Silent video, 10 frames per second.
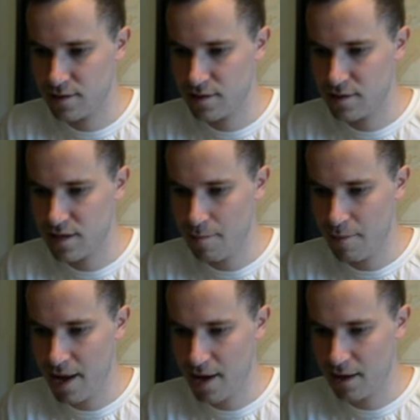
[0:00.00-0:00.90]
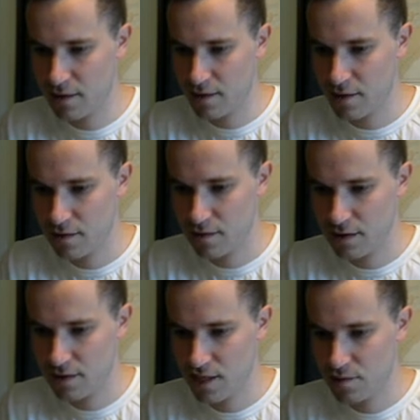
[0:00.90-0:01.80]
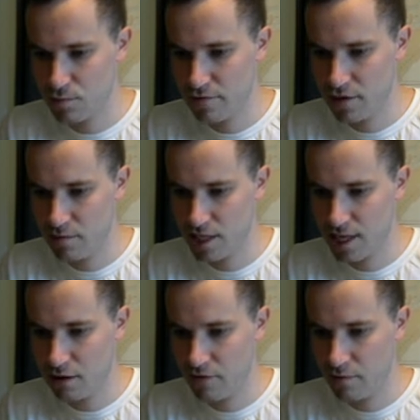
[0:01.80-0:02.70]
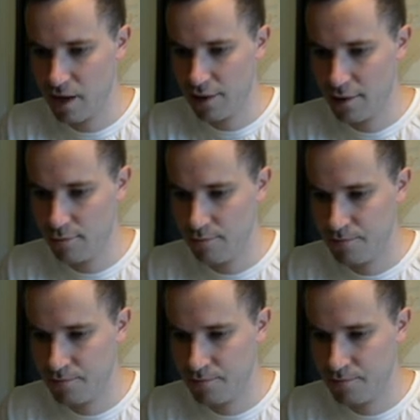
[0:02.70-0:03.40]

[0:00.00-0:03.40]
step back this move could be scary from yellow.